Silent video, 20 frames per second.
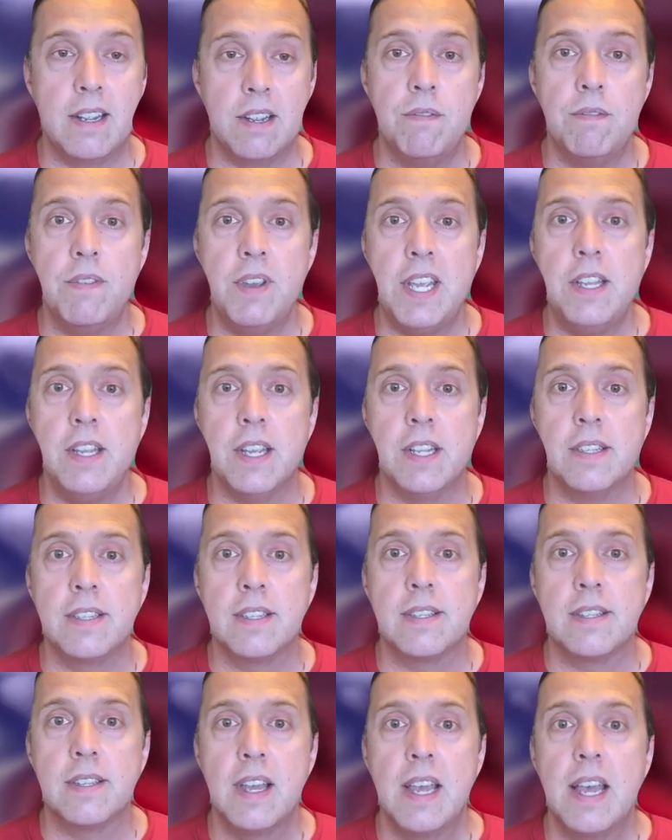
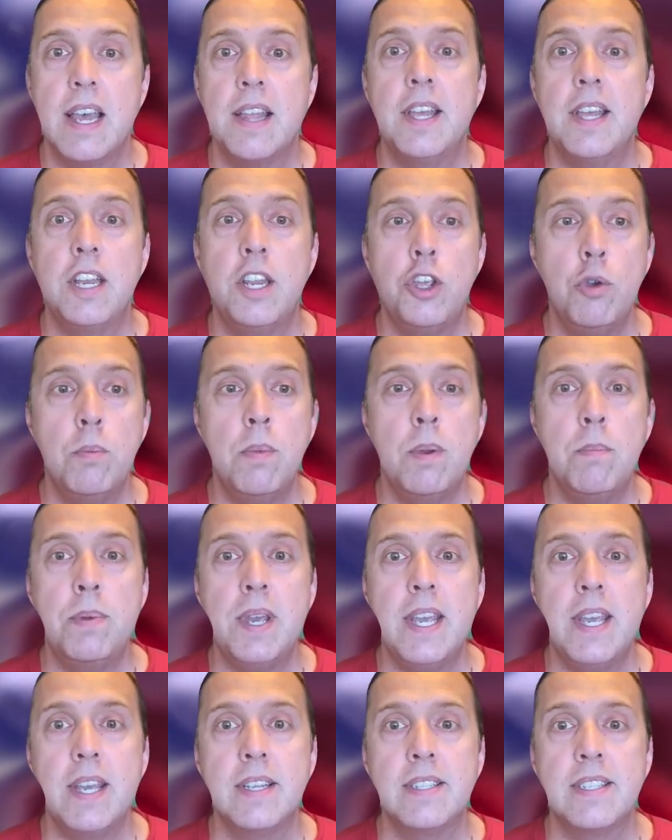convenience that human
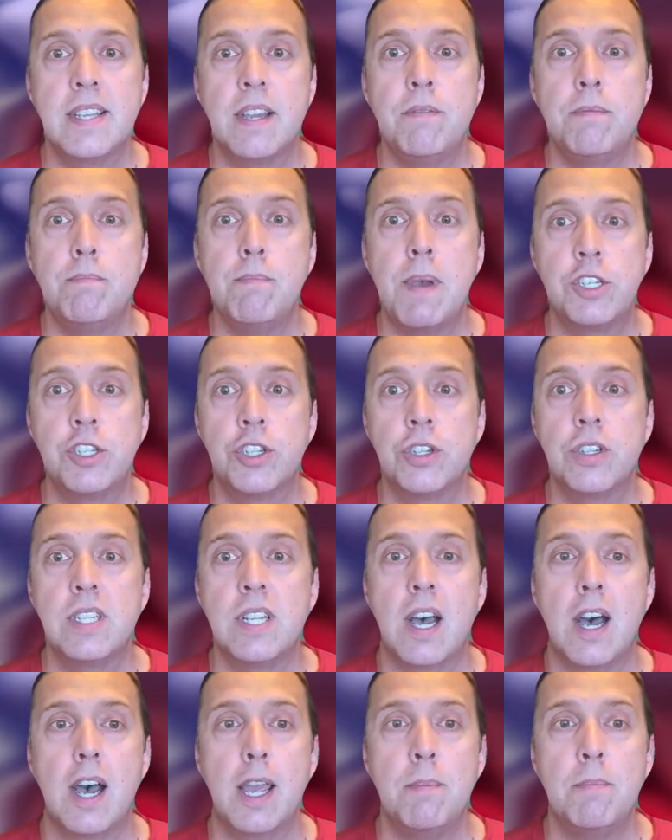beings have measured
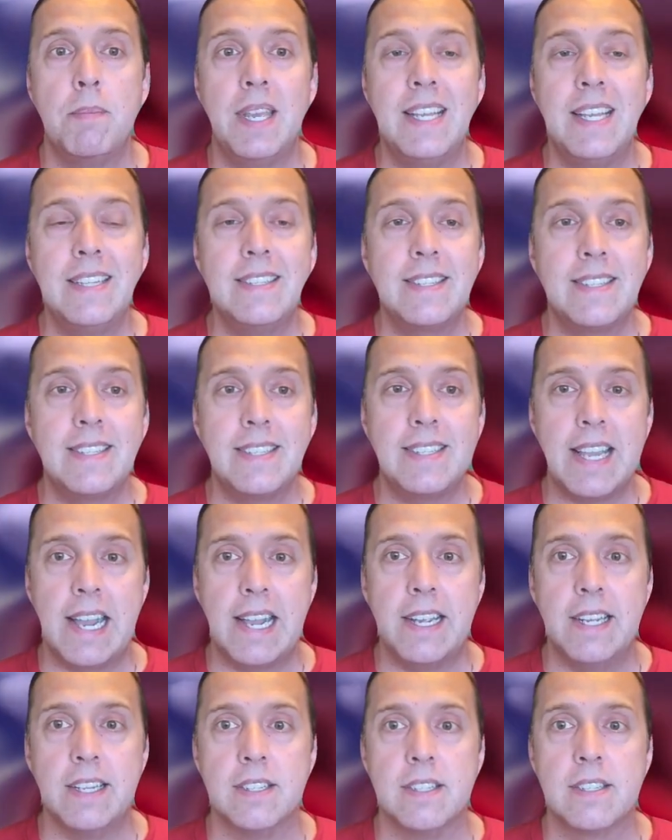time in
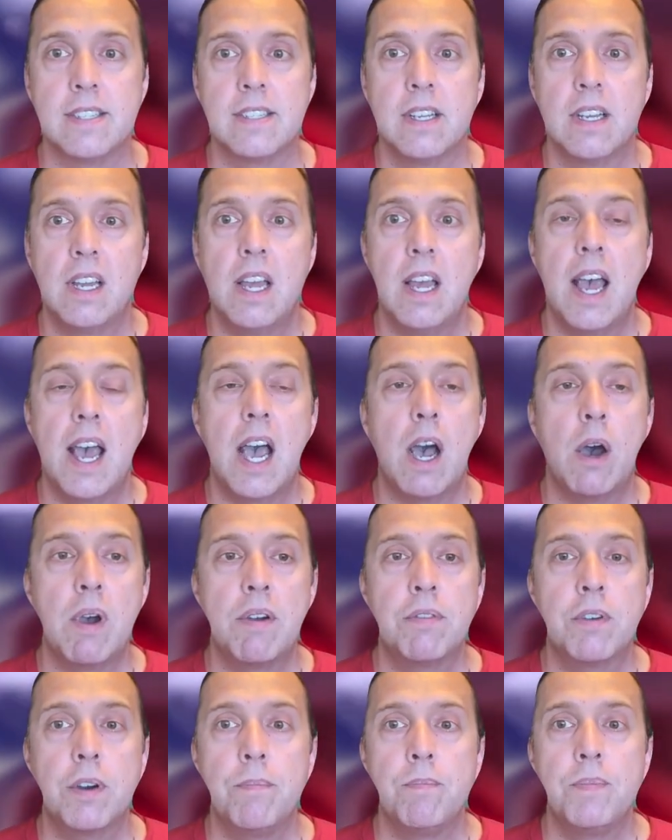seconds.
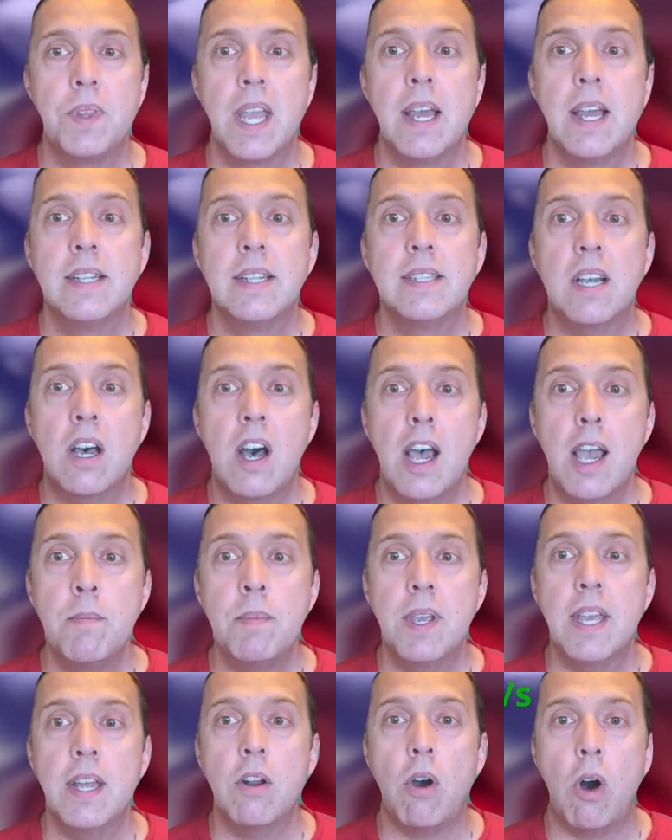However, time
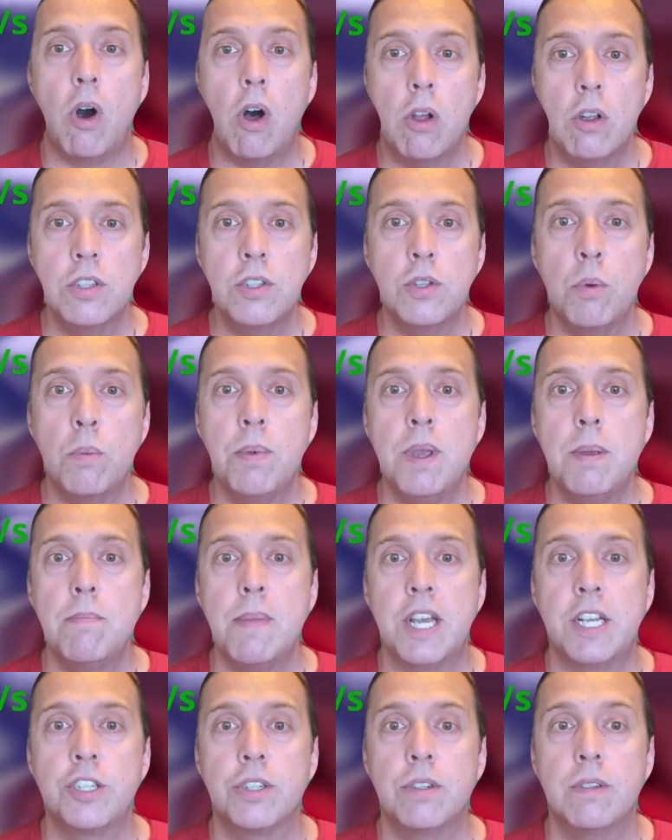can also be
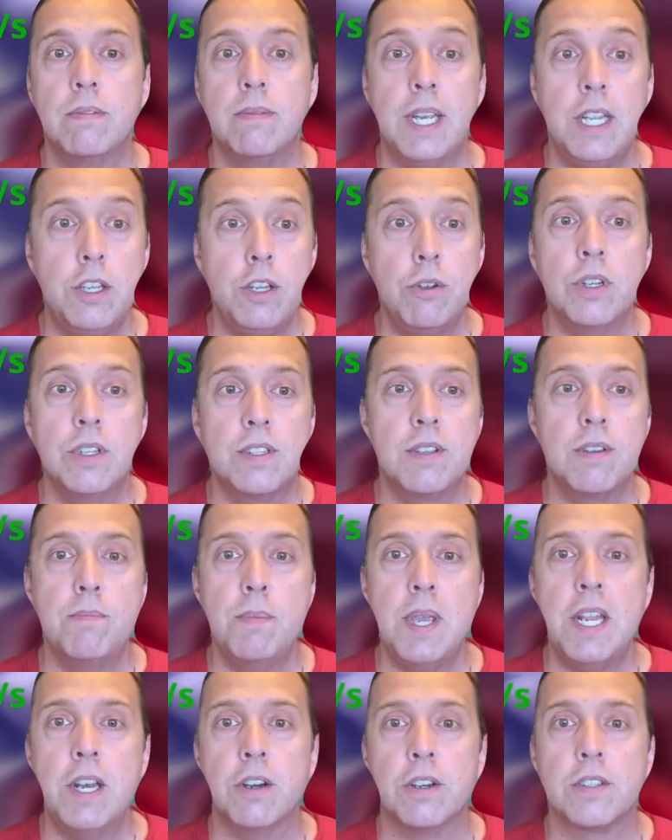measured in units of
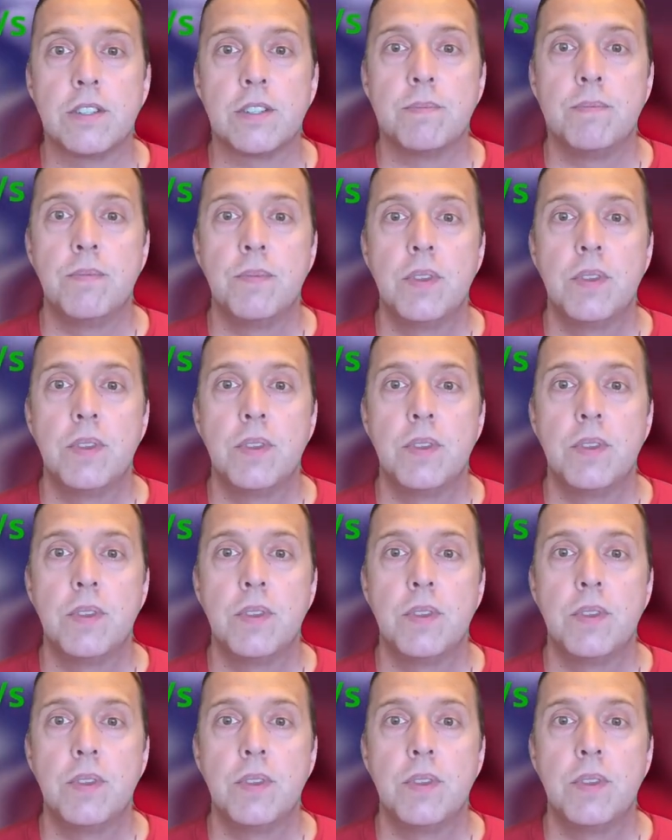meters.